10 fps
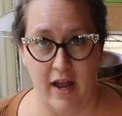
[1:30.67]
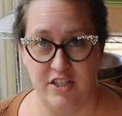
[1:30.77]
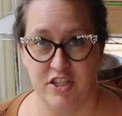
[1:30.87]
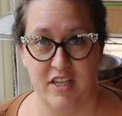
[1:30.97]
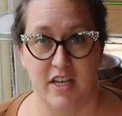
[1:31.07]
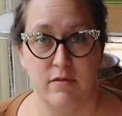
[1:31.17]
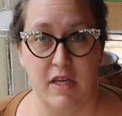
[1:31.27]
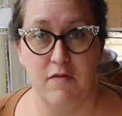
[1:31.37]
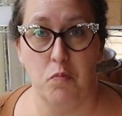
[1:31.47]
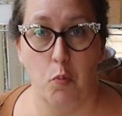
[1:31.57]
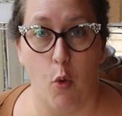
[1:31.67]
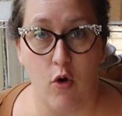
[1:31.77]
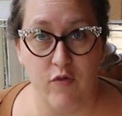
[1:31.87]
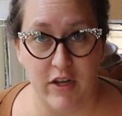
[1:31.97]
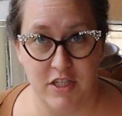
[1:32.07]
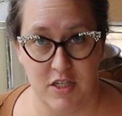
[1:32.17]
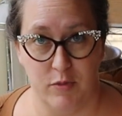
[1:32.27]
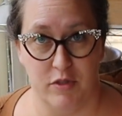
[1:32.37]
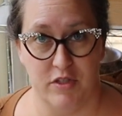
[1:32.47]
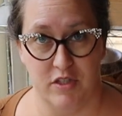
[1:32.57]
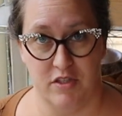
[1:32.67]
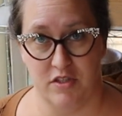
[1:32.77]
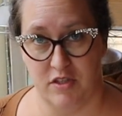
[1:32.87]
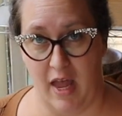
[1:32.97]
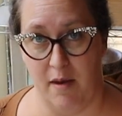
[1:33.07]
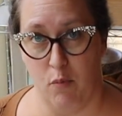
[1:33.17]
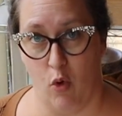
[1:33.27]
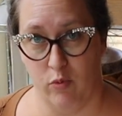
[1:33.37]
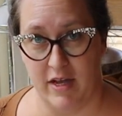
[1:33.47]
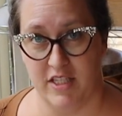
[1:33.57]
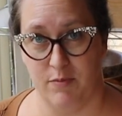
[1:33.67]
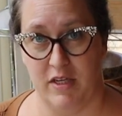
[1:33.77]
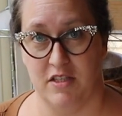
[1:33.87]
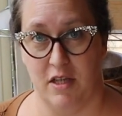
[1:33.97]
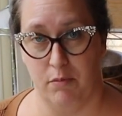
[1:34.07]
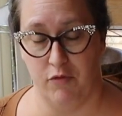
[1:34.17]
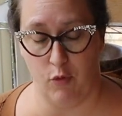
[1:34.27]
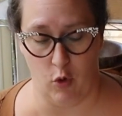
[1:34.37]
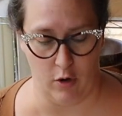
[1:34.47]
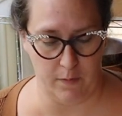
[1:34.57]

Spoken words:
It just has even more vegetables and more recipes than before.